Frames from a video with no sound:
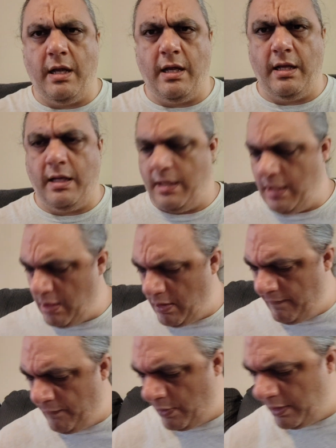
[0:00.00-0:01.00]
I
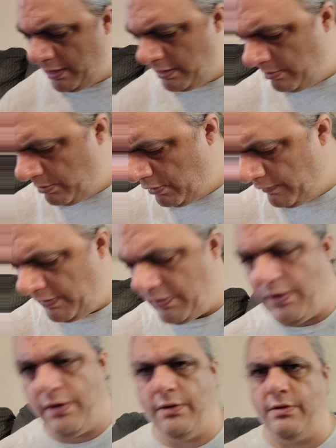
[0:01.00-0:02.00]
avoided the movie
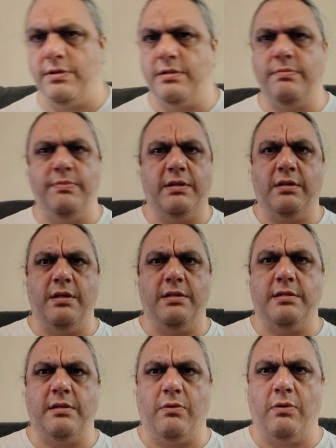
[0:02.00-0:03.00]
theaters
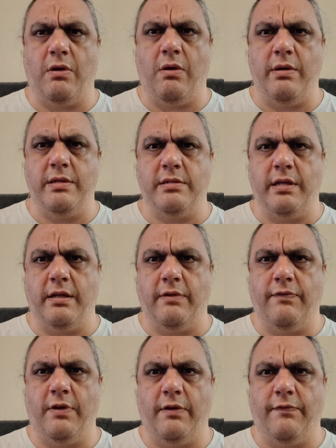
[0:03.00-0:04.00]
because there were always like
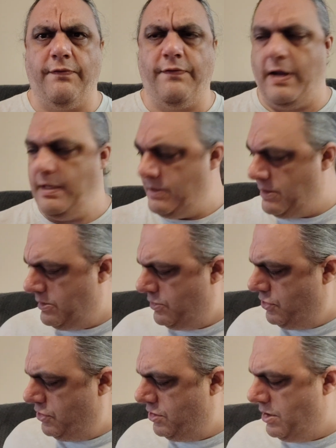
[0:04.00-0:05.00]
fucking fights and
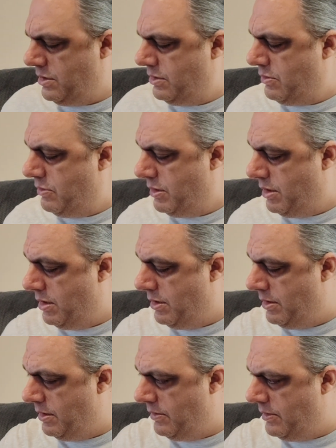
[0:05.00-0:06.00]
shit going
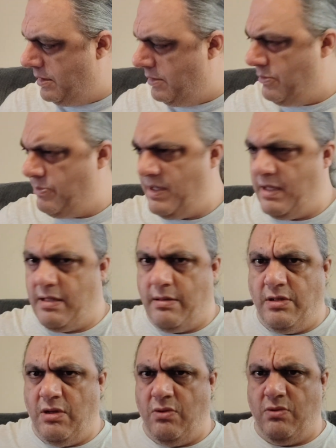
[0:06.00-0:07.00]
on, and you know, be in
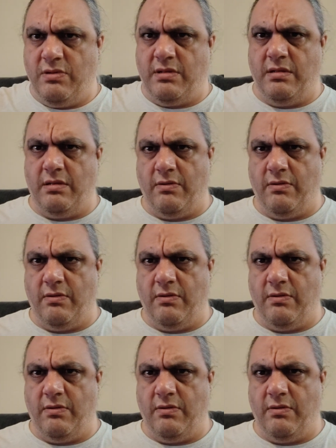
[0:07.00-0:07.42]
the news.